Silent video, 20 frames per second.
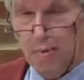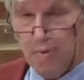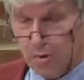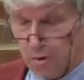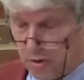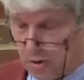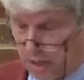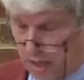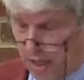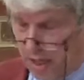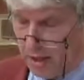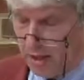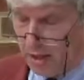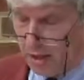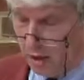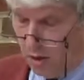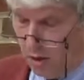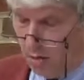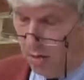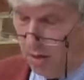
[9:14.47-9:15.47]
pertains
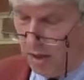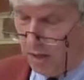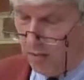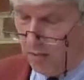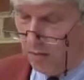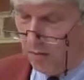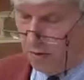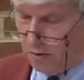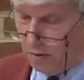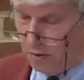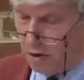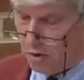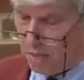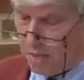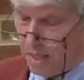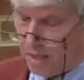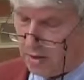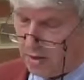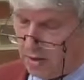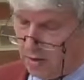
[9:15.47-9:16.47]
only to those
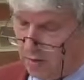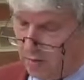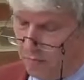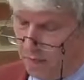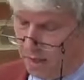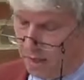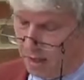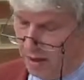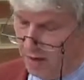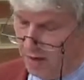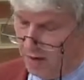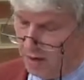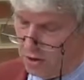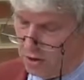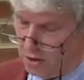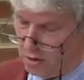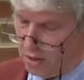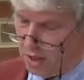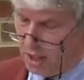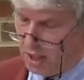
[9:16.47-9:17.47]
matters of belief in
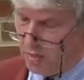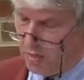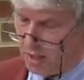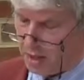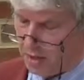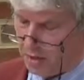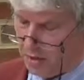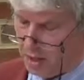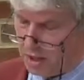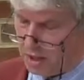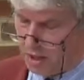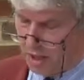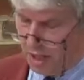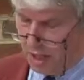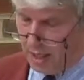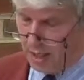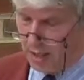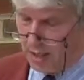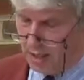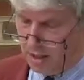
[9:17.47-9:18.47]
Judaism and
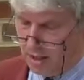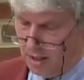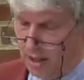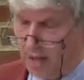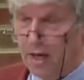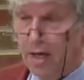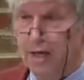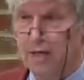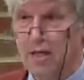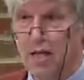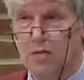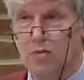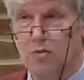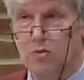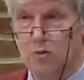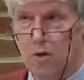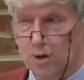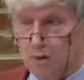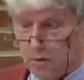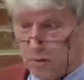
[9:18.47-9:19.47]
Christianity that
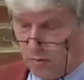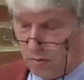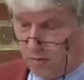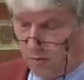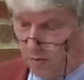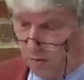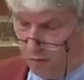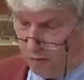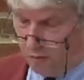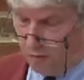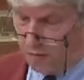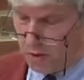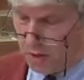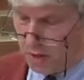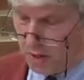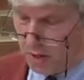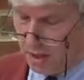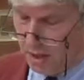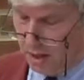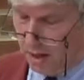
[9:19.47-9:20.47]
do not conform
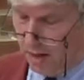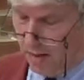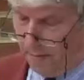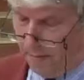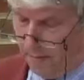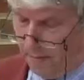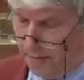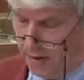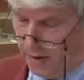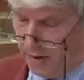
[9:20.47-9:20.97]
to Islam.